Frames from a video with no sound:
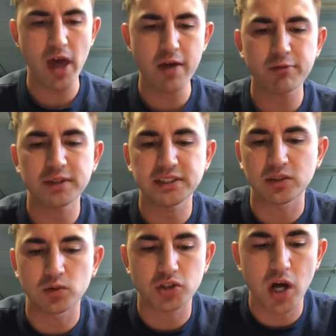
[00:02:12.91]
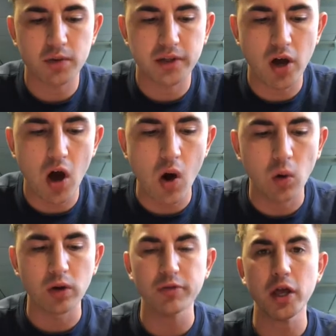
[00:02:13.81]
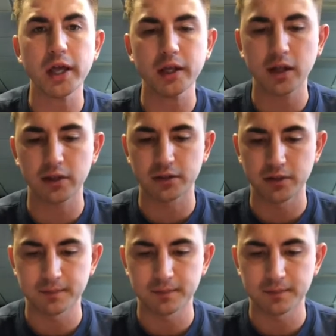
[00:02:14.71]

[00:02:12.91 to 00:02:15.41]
every single child in the whole of England.